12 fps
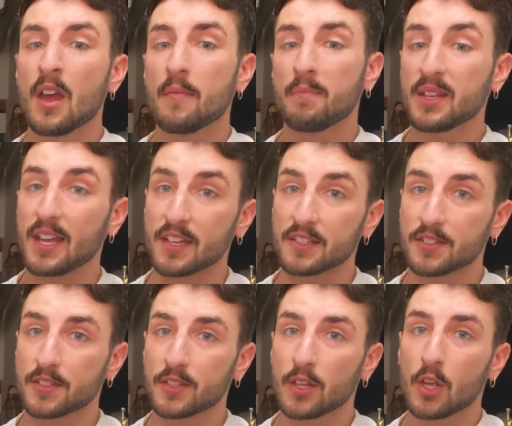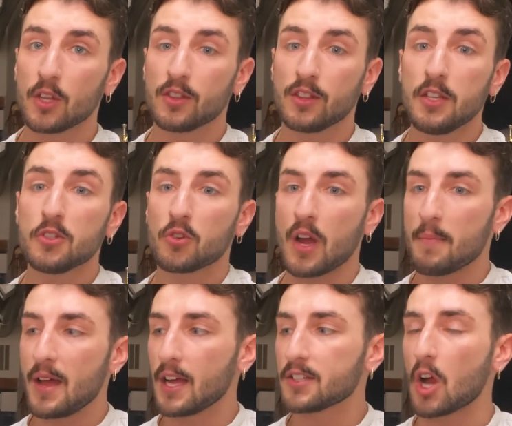But yes, these
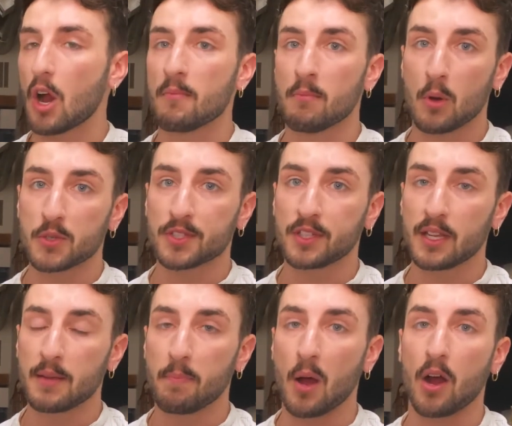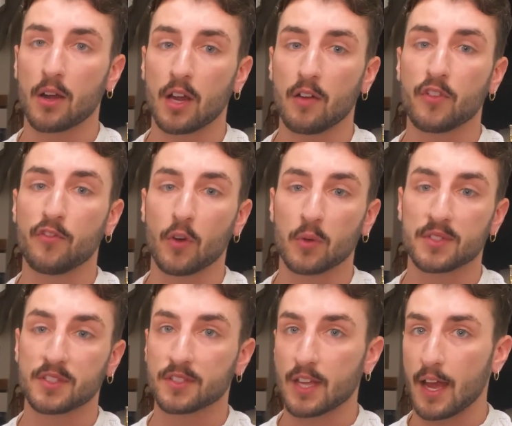drawbacks are mostly part of the phone's
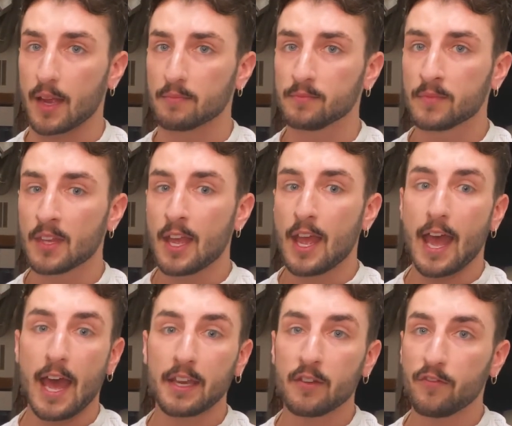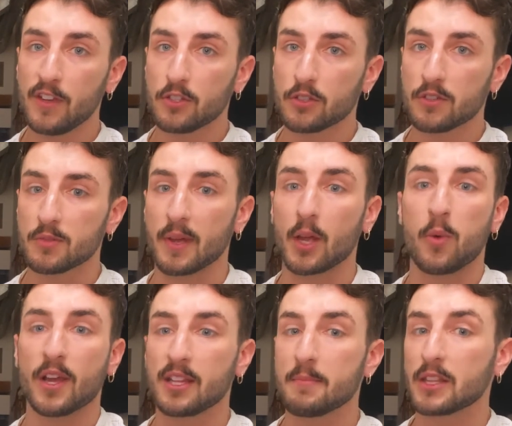design. Adding features might
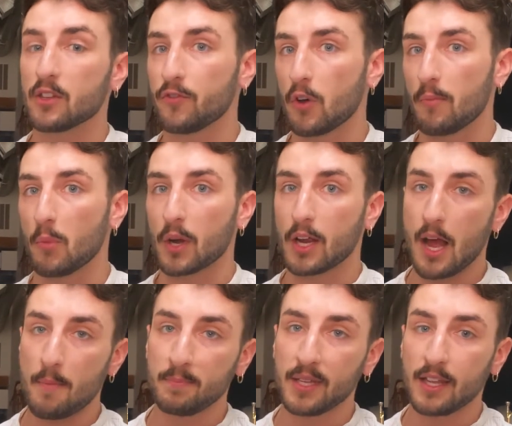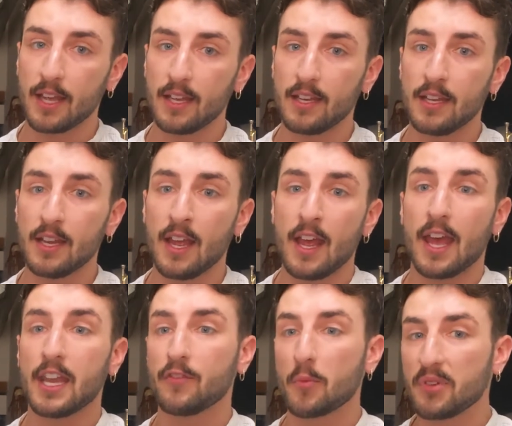quickly make the phone more complicated,
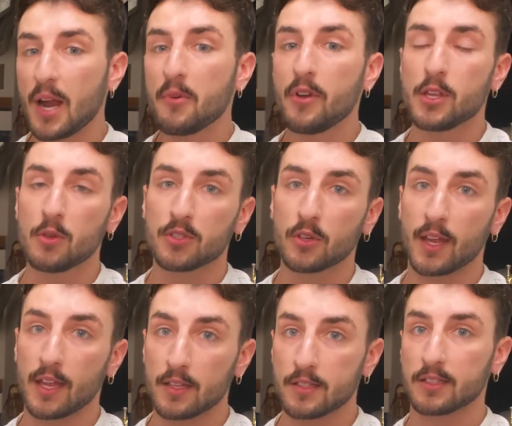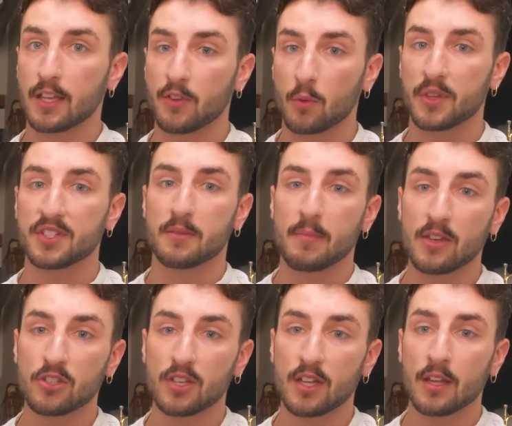and if a primary user is living with
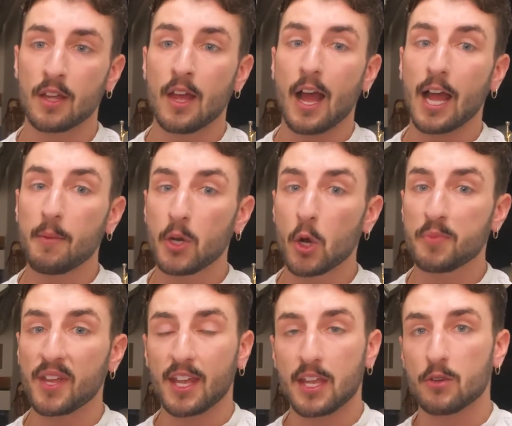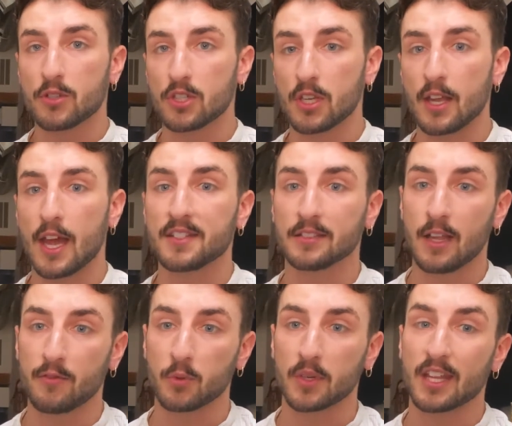dementia, I would hope that he or she has a
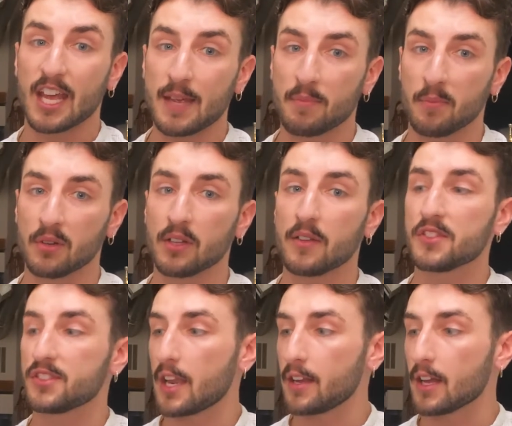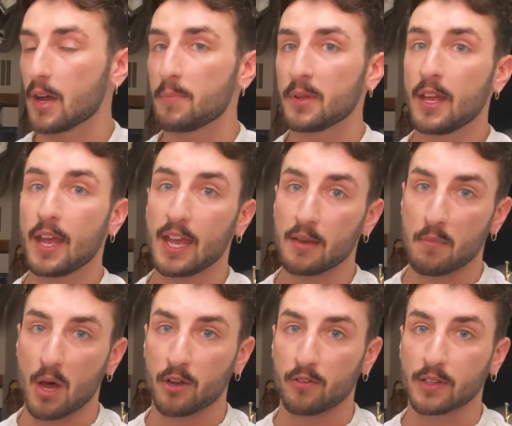loved one capable of setting up and
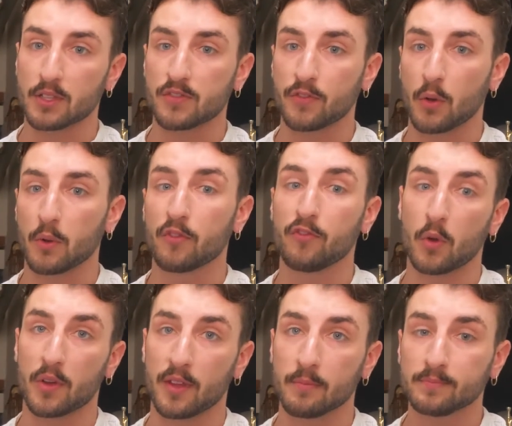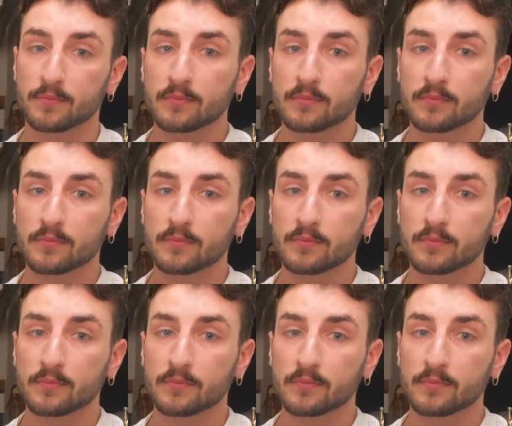monitoring this phone for them.